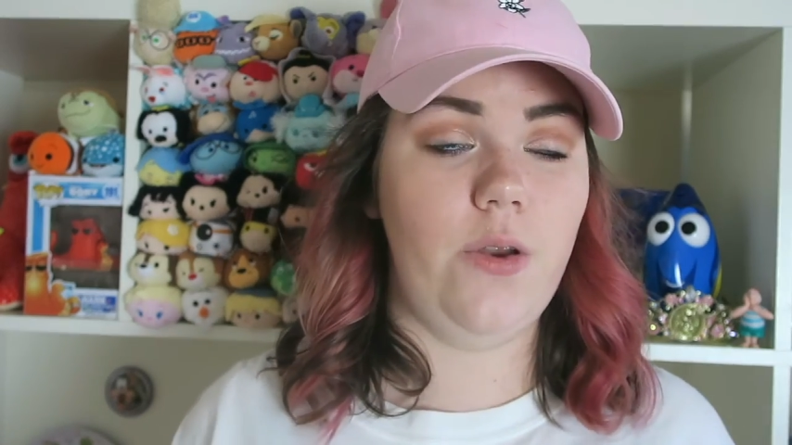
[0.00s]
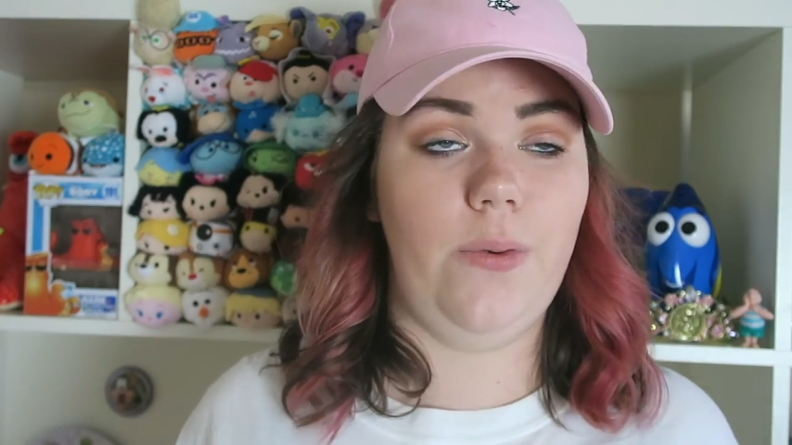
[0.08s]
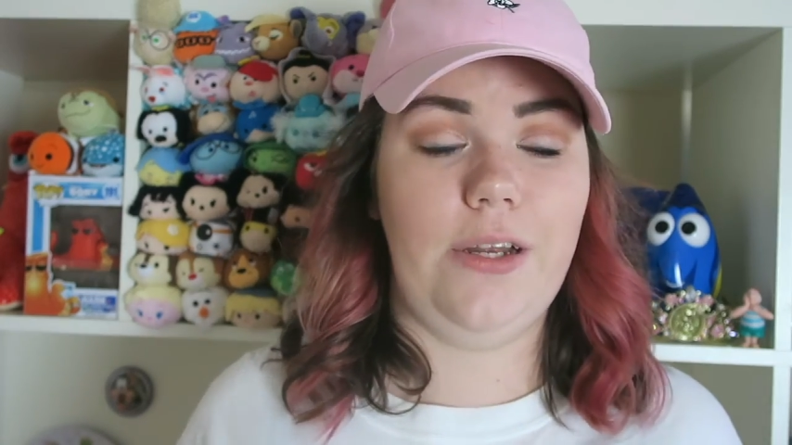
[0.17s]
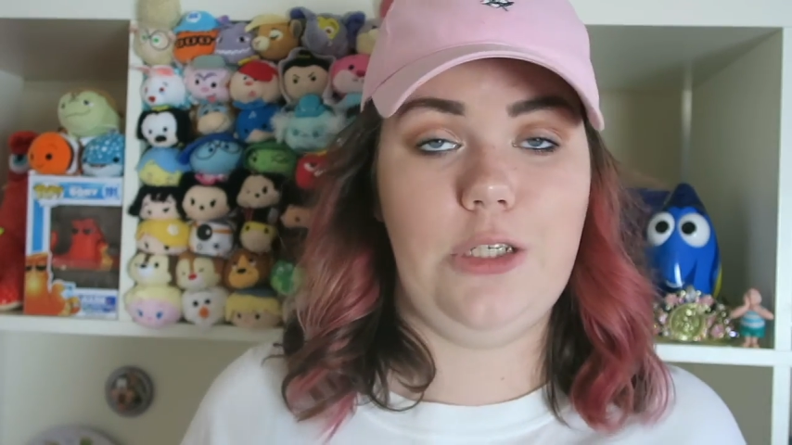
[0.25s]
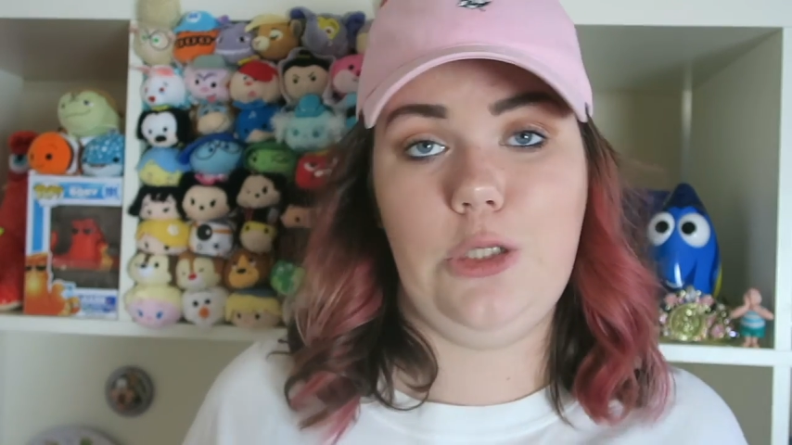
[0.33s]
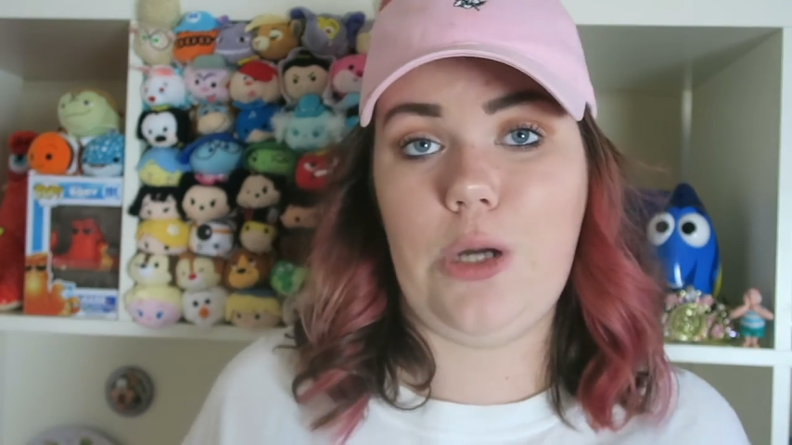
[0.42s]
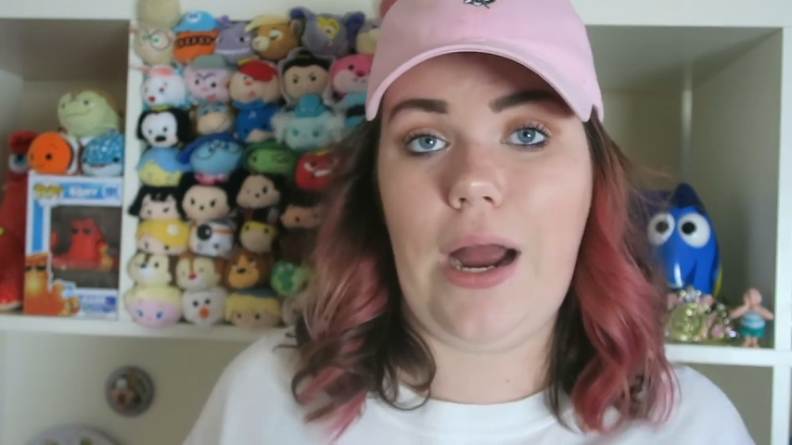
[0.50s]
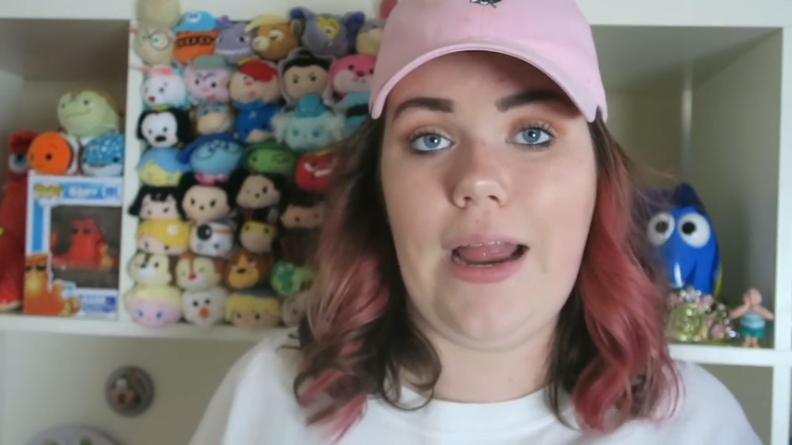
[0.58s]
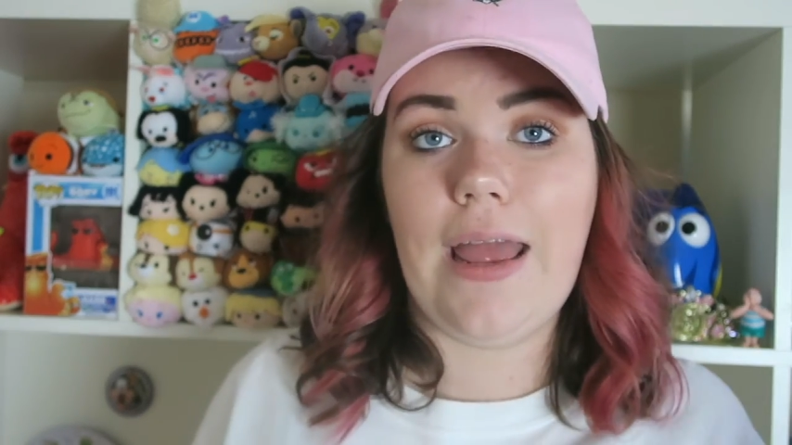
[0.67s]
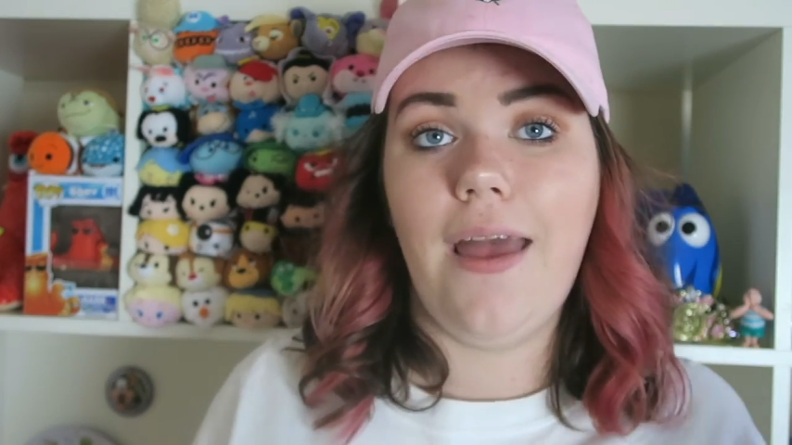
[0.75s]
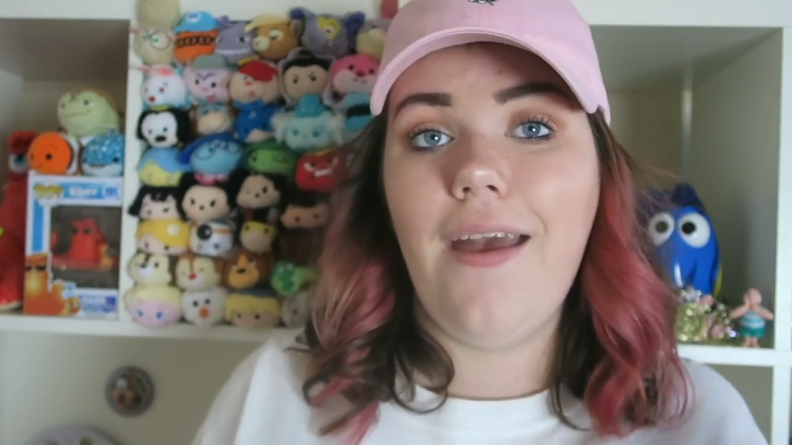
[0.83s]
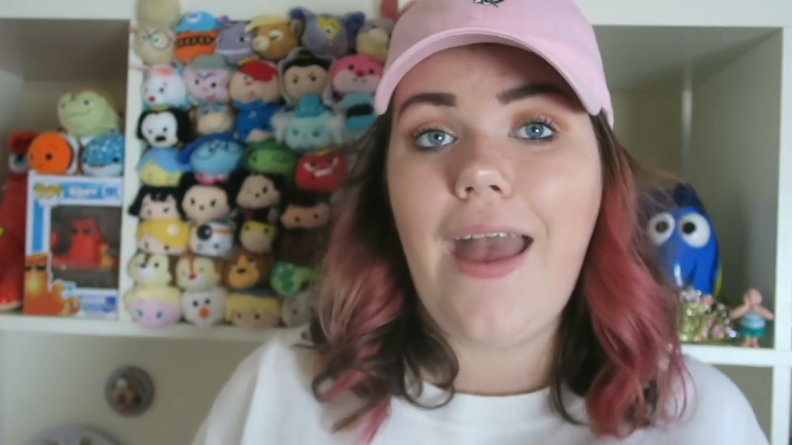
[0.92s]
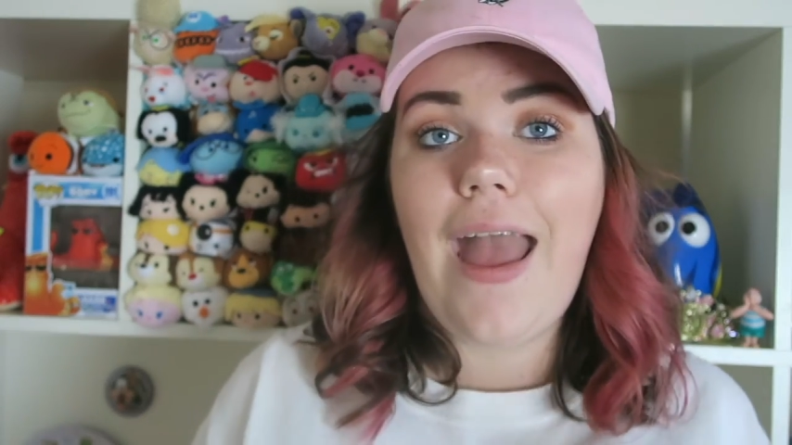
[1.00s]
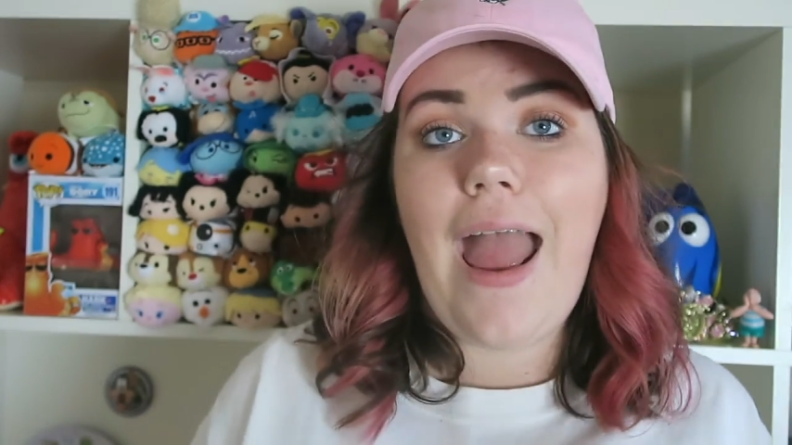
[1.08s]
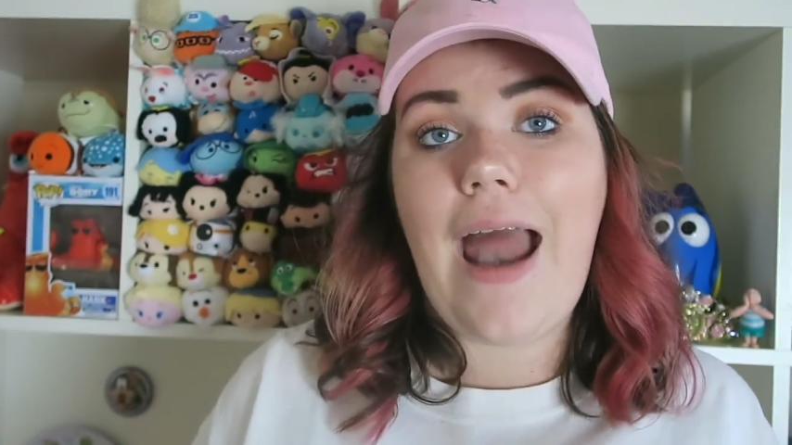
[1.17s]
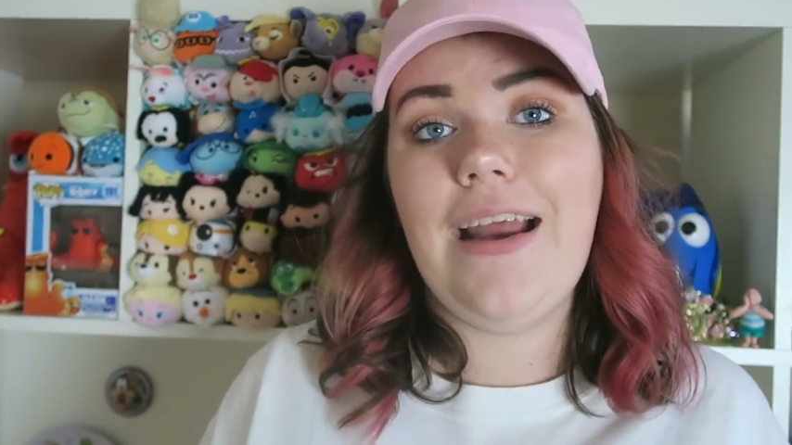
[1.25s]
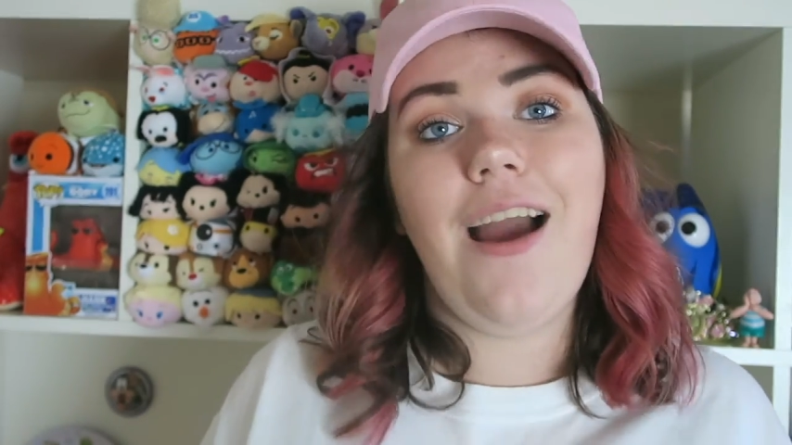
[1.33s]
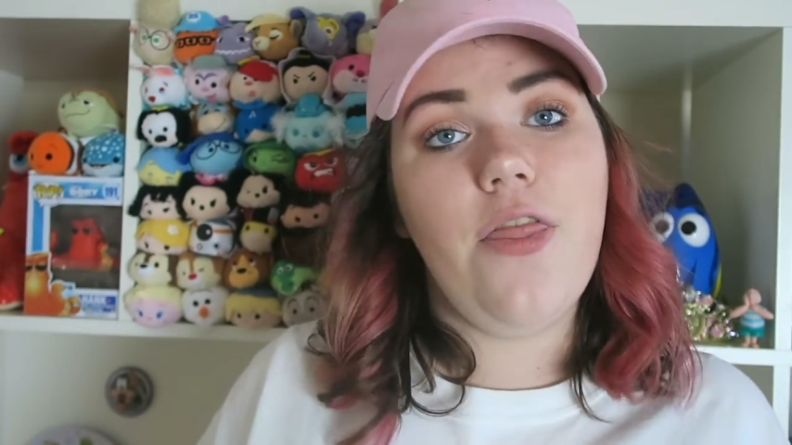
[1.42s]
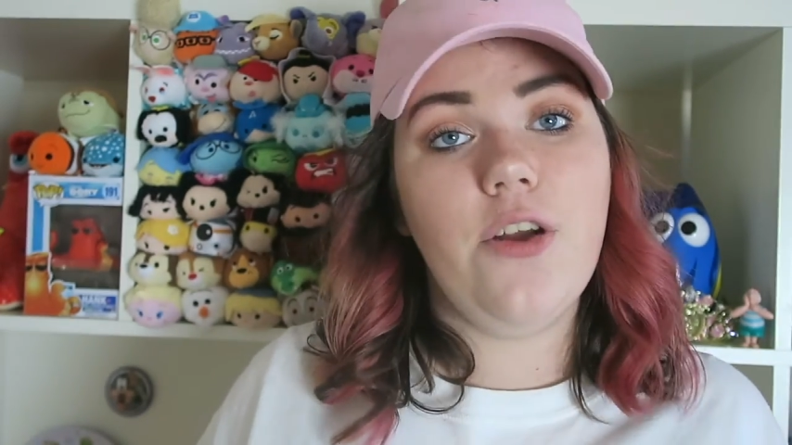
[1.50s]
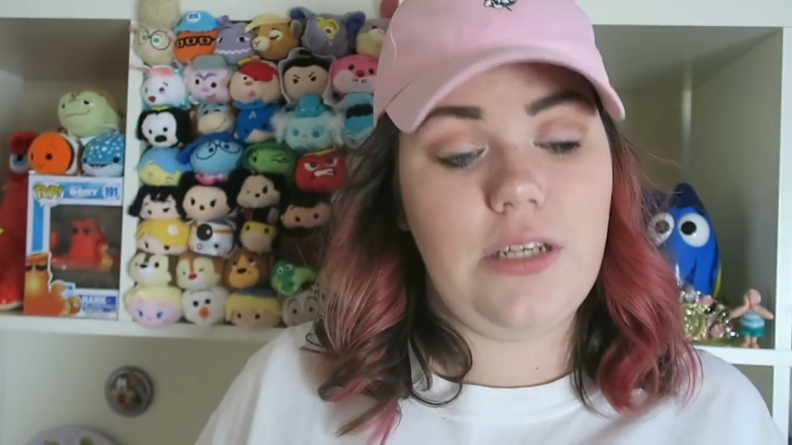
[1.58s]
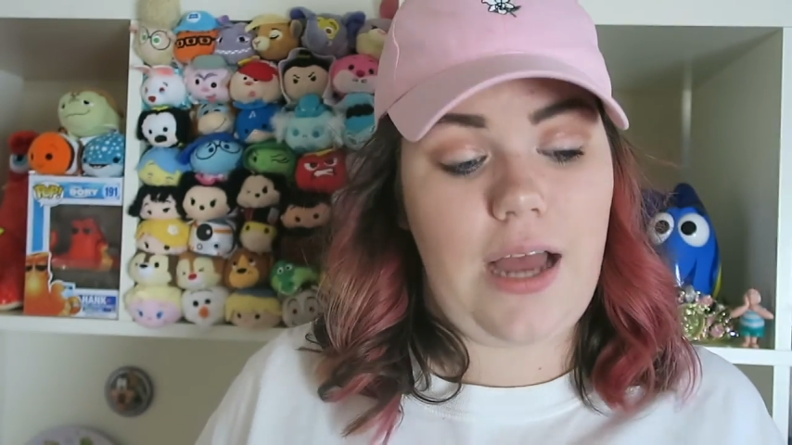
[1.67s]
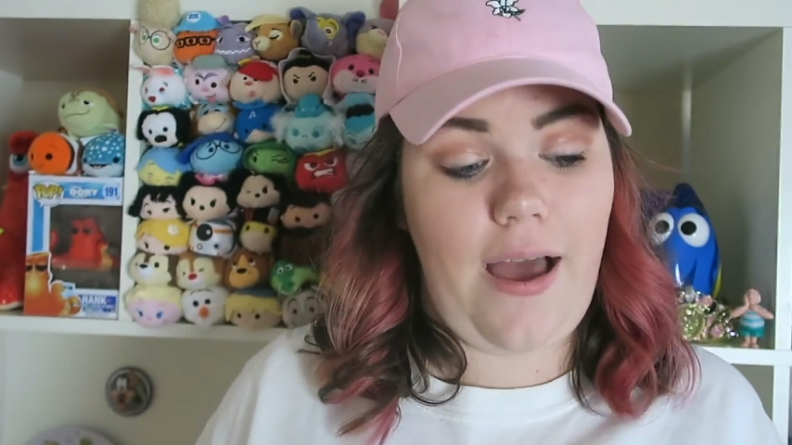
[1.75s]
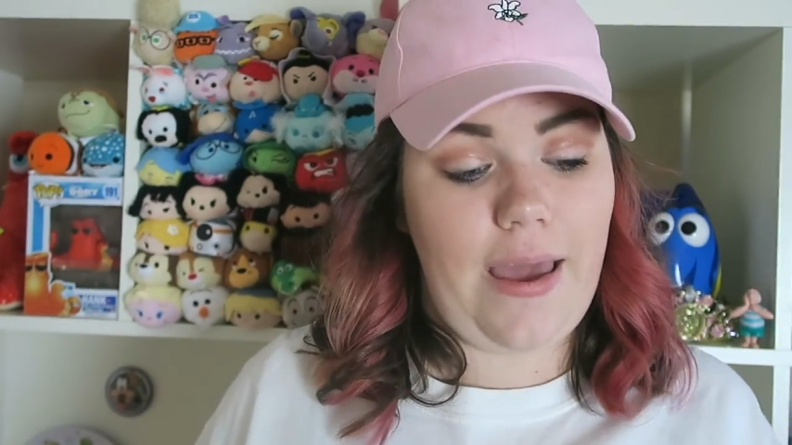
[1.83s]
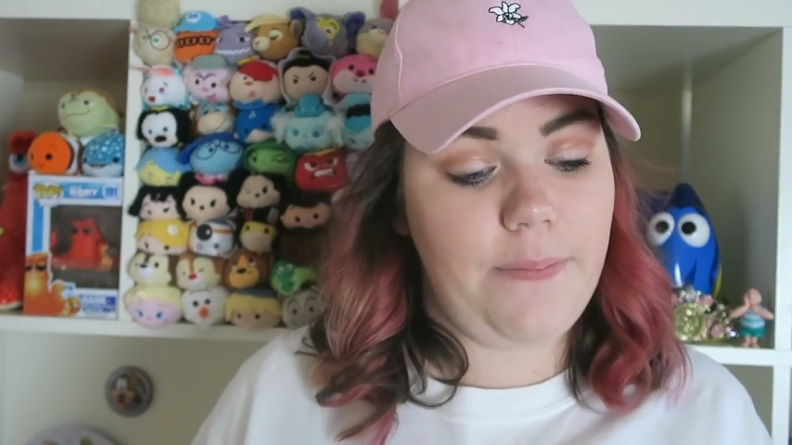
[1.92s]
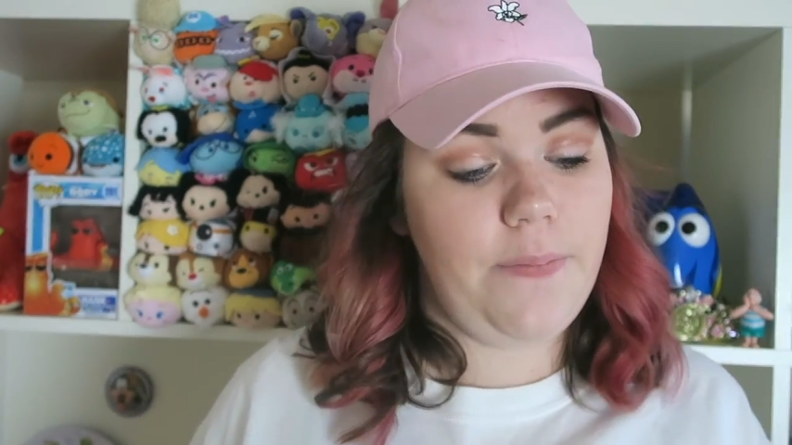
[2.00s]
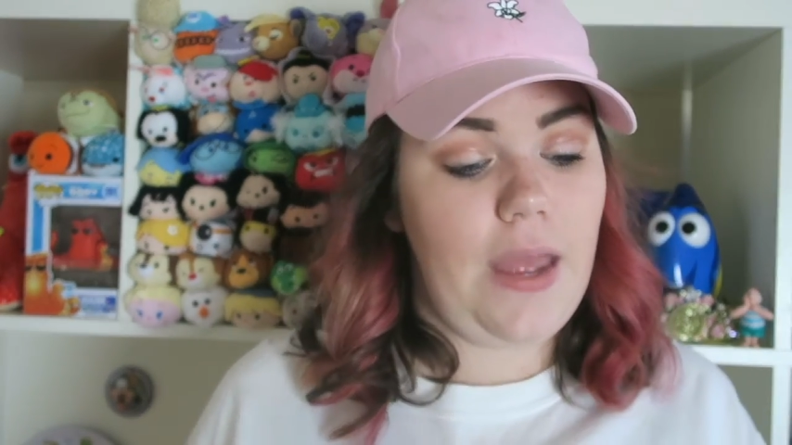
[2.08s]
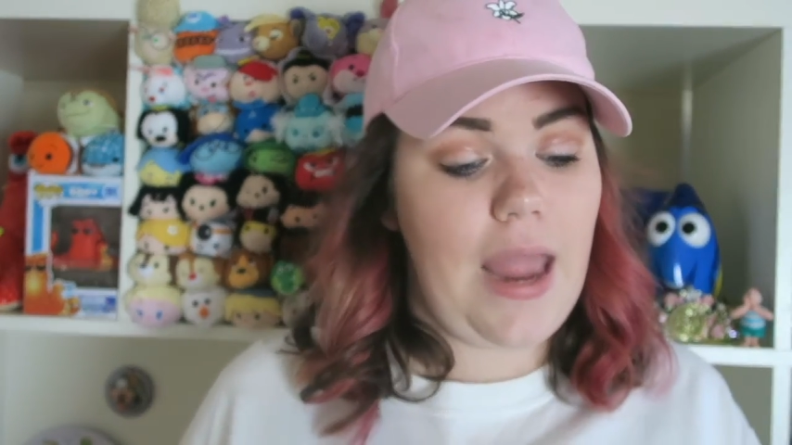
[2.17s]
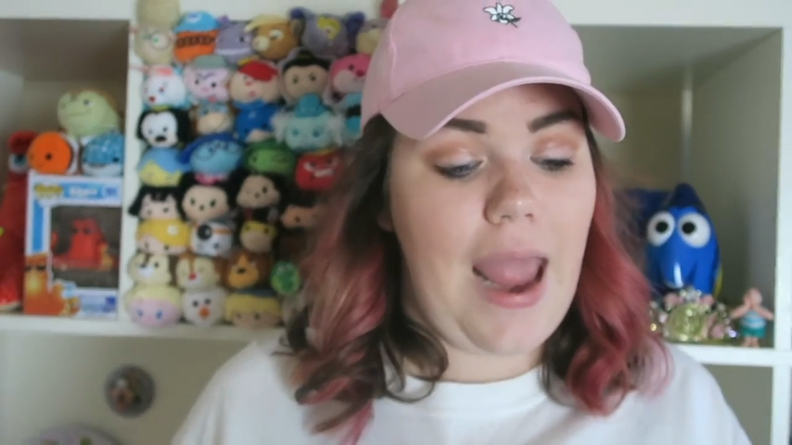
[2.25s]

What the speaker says: don't get to try any other time.